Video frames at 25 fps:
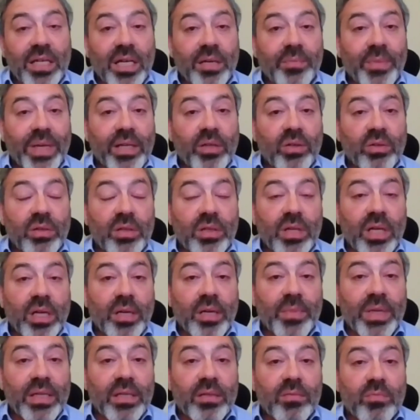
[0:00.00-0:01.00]

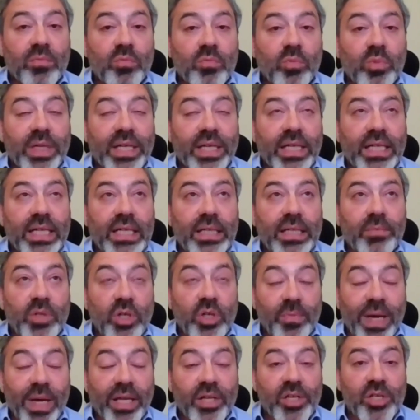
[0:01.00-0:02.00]

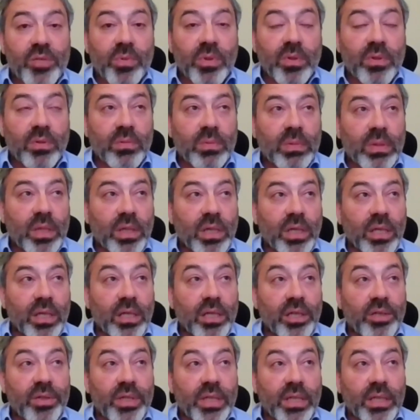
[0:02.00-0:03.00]
New management,
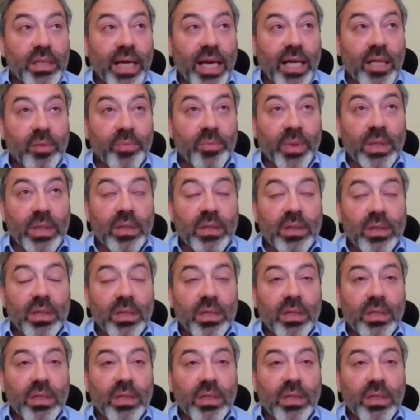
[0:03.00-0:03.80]
including Alba,